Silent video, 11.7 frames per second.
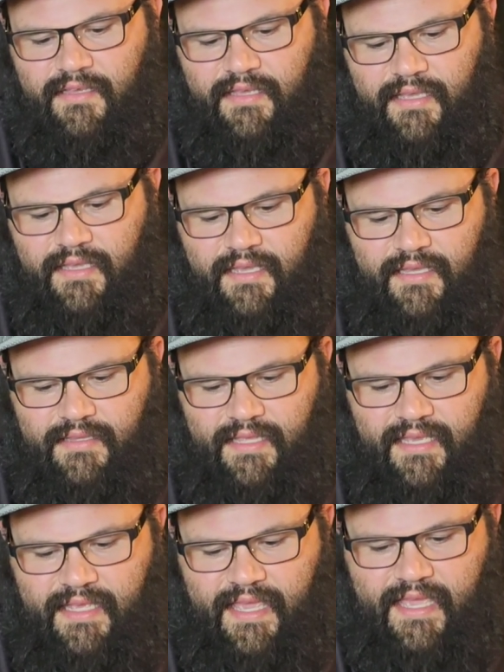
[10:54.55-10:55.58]
And
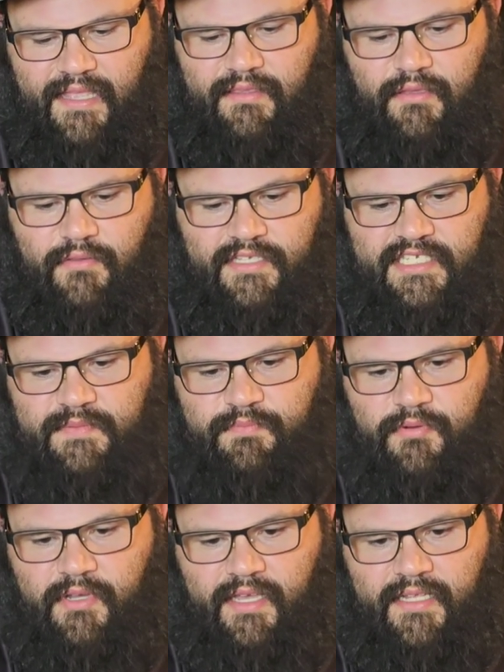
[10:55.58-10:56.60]
they can do the
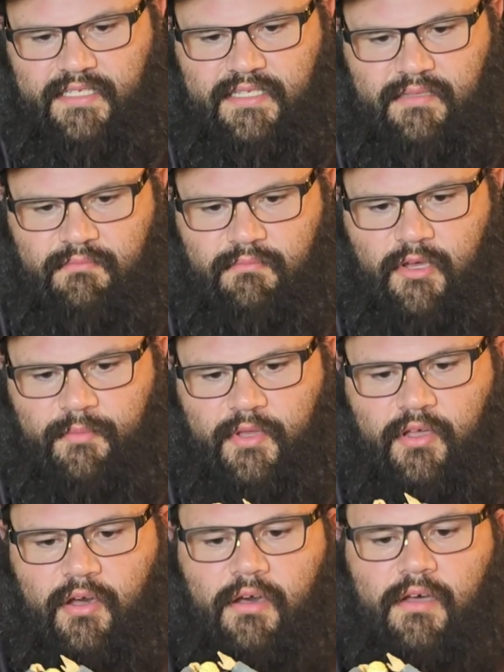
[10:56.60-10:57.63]
splits, but
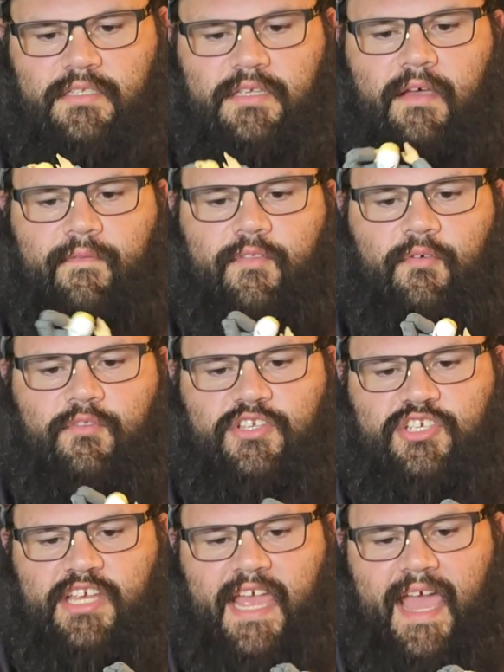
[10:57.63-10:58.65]
because of the
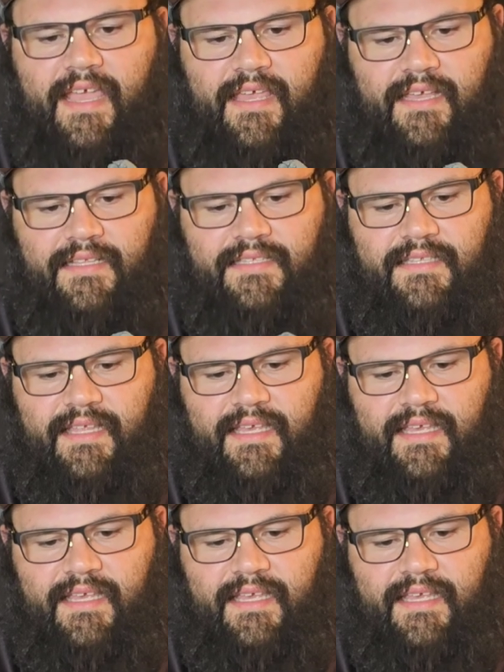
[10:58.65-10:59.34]
jacket,